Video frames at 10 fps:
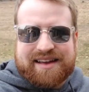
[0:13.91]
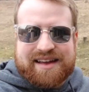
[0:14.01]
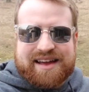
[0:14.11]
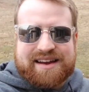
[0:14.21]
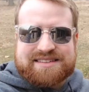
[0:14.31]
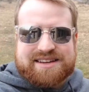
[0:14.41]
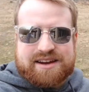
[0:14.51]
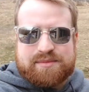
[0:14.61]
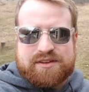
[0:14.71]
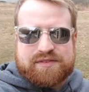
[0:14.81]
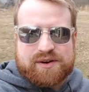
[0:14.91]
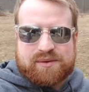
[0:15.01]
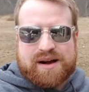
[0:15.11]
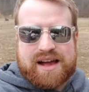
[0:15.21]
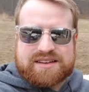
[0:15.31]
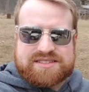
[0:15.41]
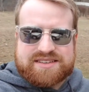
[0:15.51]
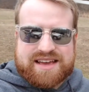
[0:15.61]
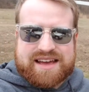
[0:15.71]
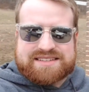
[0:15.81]
and it's going to be for a while. So,
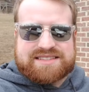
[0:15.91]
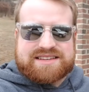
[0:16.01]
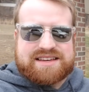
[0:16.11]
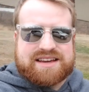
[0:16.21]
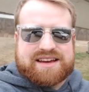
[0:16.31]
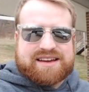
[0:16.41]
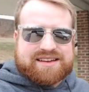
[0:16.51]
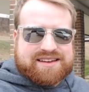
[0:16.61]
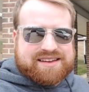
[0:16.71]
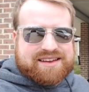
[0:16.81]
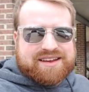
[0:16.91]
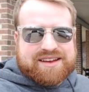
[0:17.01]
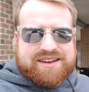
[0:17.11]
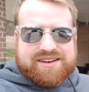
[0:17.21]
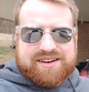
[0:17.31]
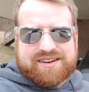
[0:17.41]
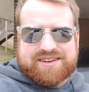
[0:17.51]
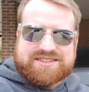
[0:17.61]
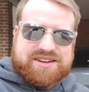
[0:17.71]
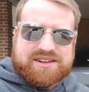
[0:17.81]
yes, the uh, car
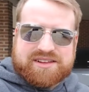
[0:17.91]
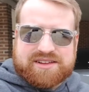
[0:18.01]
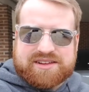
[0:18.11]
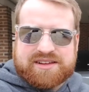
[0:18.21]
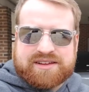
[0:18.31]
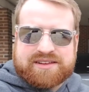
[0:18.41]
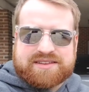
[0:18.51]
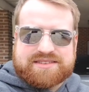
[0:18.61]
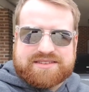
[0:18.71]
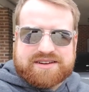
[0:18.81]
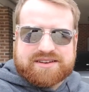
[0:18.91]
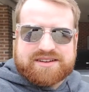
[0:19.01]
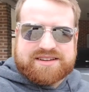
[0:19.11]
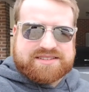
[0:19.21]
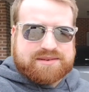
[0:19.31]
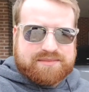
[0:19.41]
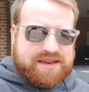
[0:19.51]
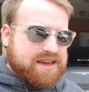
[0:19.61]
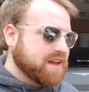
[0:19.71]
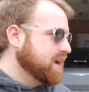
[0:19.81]
is all dirty as can
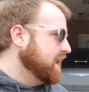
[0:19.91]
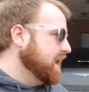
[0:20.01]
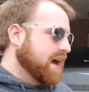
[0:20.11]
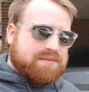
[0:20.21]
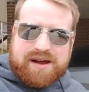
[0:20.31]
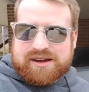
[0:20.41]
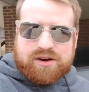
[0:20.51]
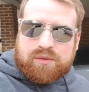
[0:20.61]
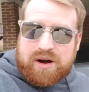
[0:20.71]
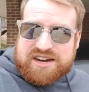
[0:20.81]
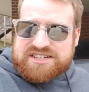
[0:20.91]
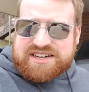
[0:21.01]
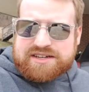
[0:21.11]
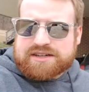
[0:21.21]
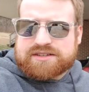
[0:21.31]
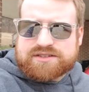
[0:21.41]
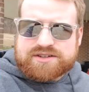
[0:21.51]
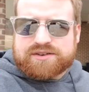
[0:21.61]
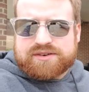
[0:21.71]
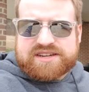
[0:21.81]
be. I'm not going to wash it because there's
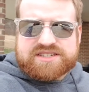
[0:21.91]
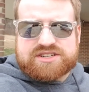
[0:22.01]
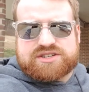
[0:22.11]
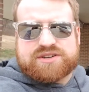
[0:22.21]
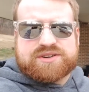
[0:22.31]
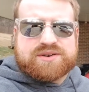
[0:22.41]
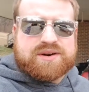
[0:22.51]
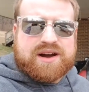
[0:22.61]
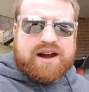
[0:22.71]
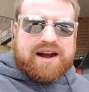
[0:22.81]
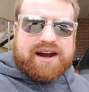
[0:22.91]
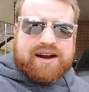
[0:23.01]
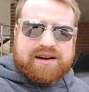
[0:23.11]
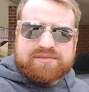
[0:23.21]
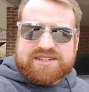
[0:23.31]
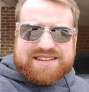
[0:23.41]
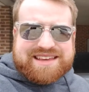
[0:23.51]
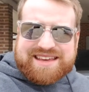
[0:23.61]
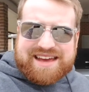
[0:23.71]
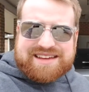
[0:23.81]
no reason to, because um, I
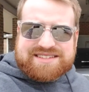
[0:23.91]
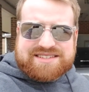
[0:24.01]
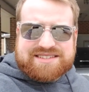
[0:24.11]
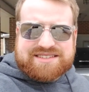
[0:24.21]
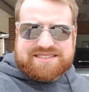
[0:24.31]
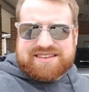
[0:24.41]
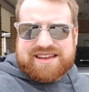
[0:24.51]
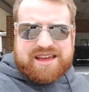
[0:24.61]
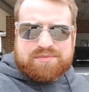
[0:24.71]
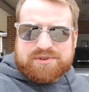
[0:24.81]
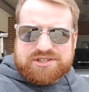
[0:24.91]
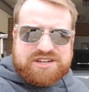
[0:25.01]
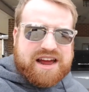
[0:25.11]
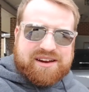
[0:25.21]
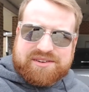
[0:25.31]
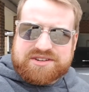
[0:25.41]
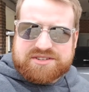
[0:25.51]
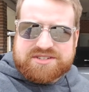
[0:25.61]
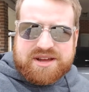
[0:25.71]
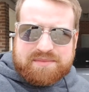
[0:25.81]
guess April showers
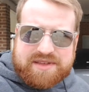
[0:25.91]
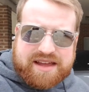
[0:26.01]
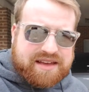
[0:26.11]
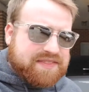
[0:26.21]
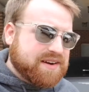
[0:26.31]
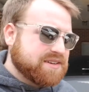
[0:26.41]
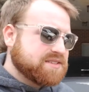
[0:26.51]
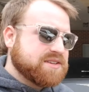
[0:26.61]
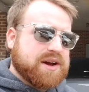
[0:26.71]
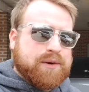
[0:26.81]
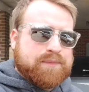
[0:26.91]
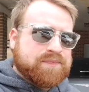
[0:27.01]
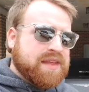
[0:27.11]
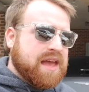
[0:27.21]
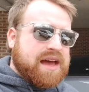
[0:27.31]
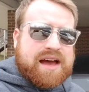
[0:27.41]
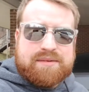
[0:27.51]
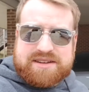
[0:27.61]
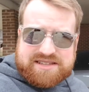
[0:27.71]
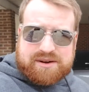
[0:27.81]
or something out there. So, um, it
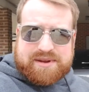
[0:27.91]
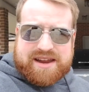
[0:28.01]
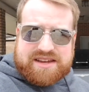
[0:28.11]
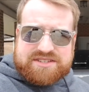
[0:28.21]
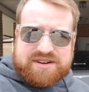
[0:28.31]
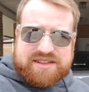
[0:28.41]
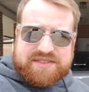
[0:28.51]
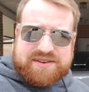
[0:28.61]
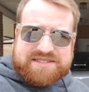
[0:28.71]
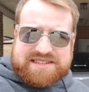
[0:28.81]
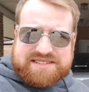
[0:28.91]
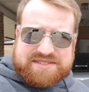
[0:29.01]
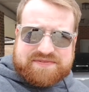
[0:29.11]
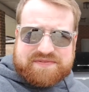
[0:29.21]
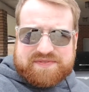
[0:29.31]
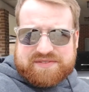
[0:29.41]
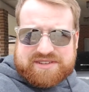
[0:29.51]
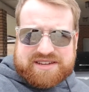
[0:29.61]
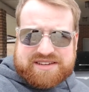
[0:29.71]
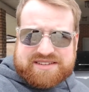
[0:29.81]
is a little bit nicer out, though. It's like
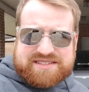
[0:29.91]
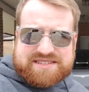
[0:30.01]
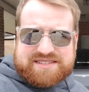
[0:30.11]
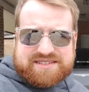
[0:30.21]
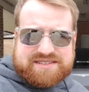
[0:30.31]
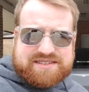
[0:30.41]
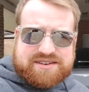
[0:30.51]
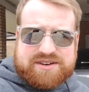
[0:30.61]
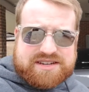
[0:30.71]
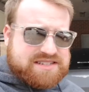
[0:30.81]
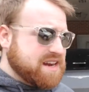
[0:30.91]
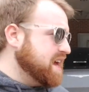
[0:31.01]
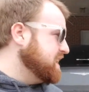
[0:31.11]
50s degrees today,